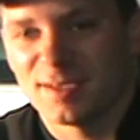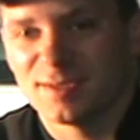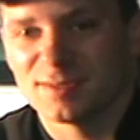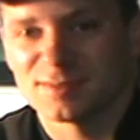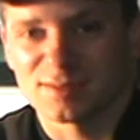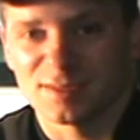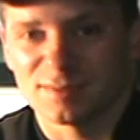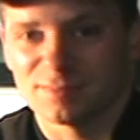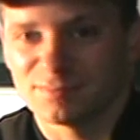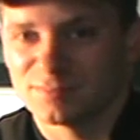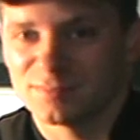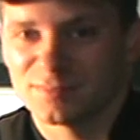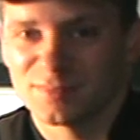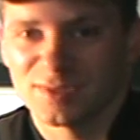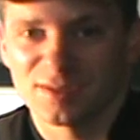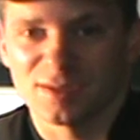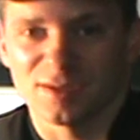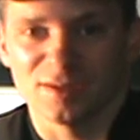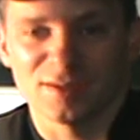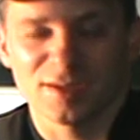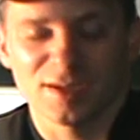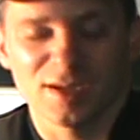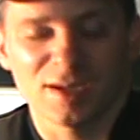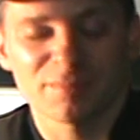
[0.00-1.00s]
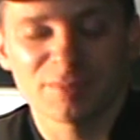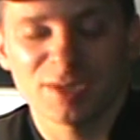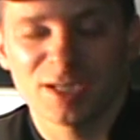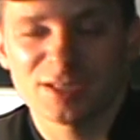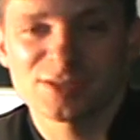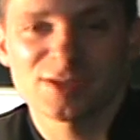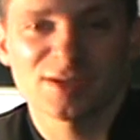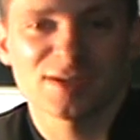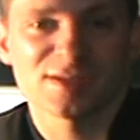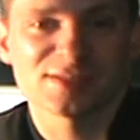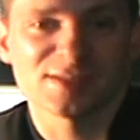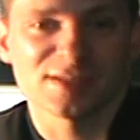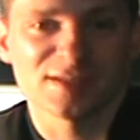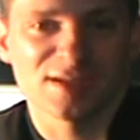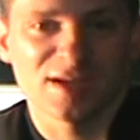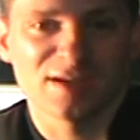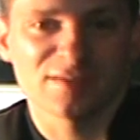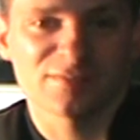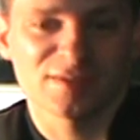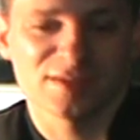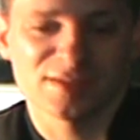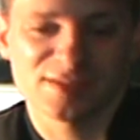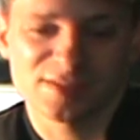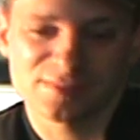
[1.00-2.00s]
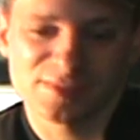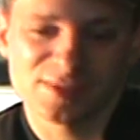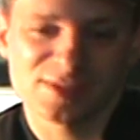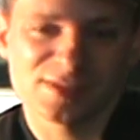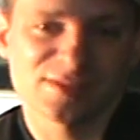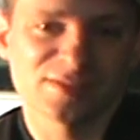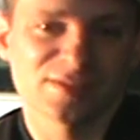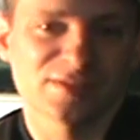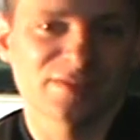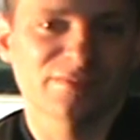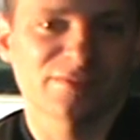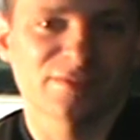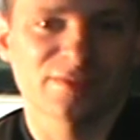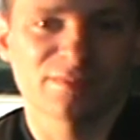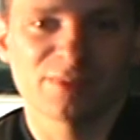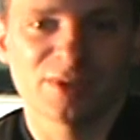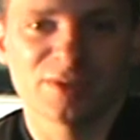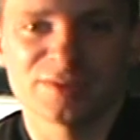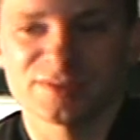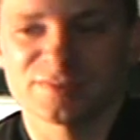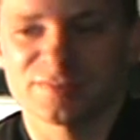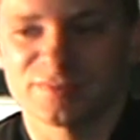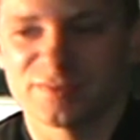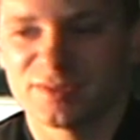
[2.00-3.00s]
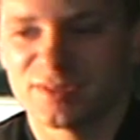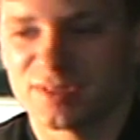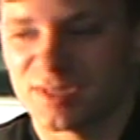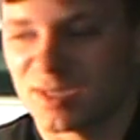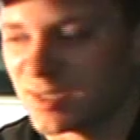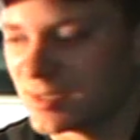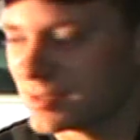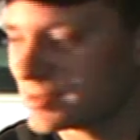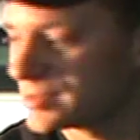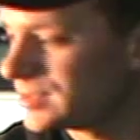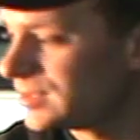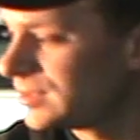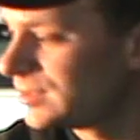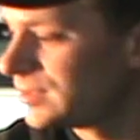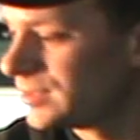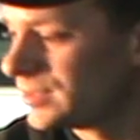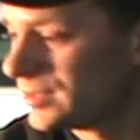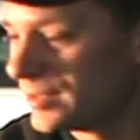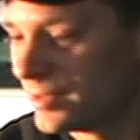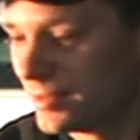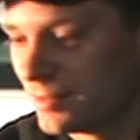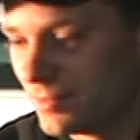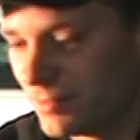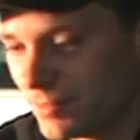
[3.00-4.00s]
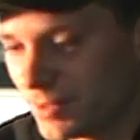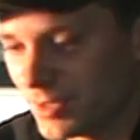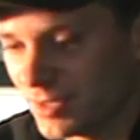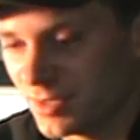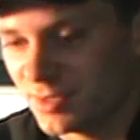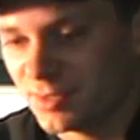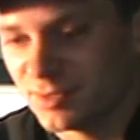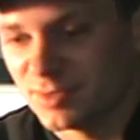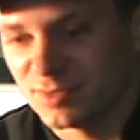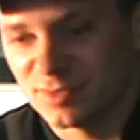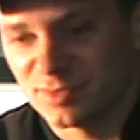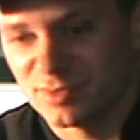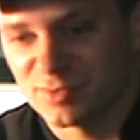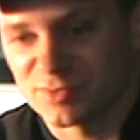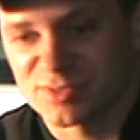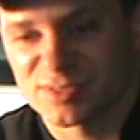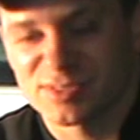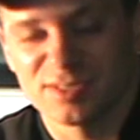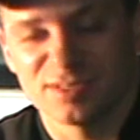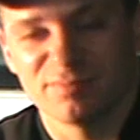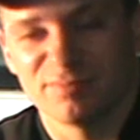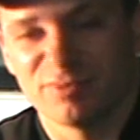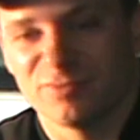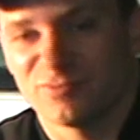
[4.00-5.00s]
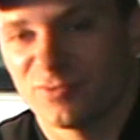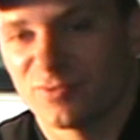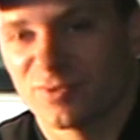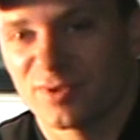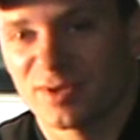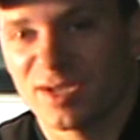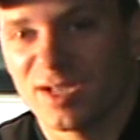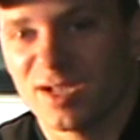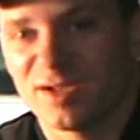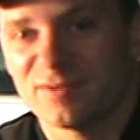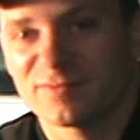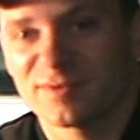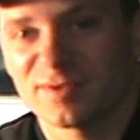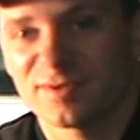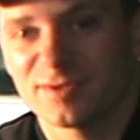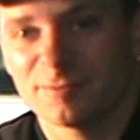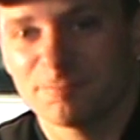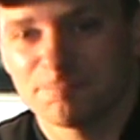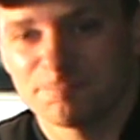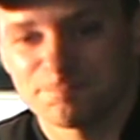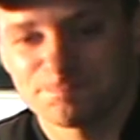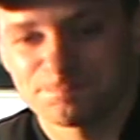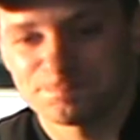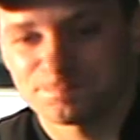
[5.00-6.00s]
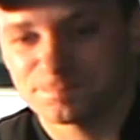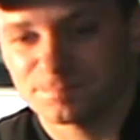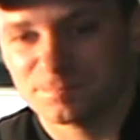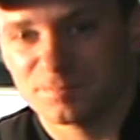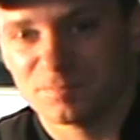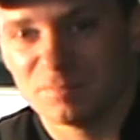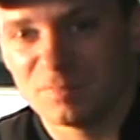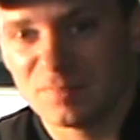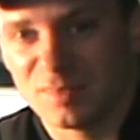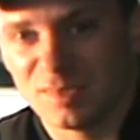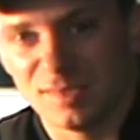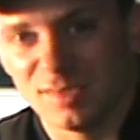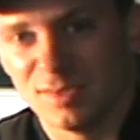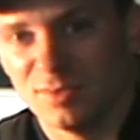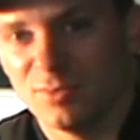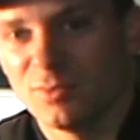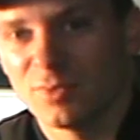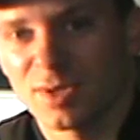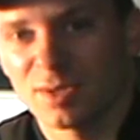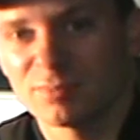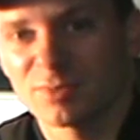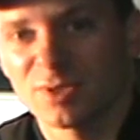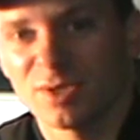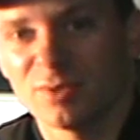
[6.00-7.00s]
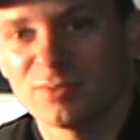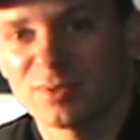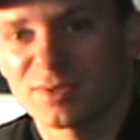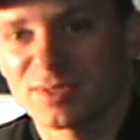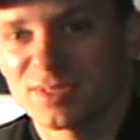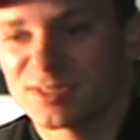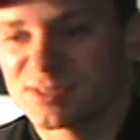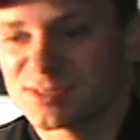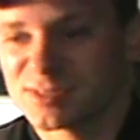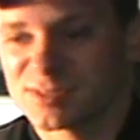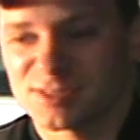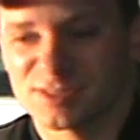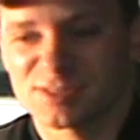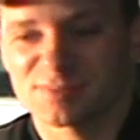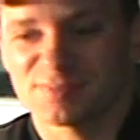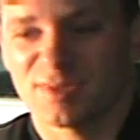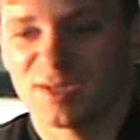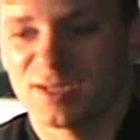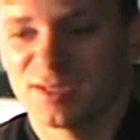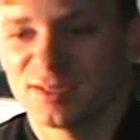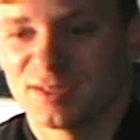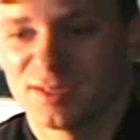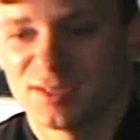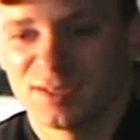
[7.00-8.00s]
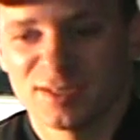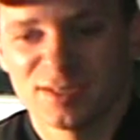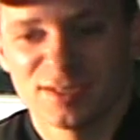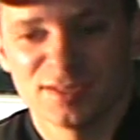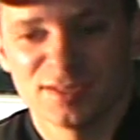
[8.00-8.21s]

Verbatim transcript: because I'm, you know, I'm not charging a guy for this. I'm just doing it for a bonus for you guys. But you'll see the before and after when I'm done with this, just by